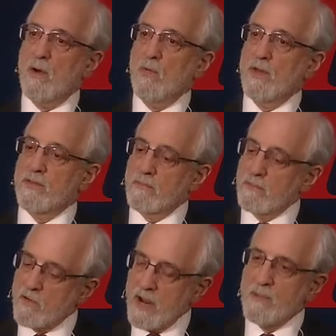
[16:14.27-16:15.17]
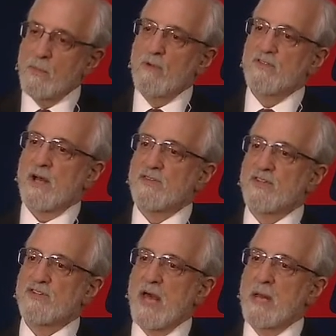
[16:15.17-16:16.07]
with great moves on
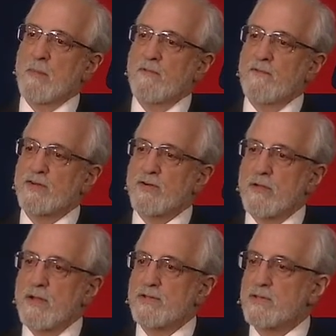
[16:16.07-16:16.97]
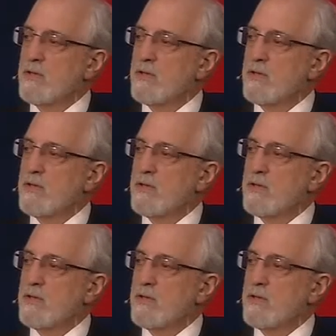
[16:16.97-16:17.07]
sustainable fisheries,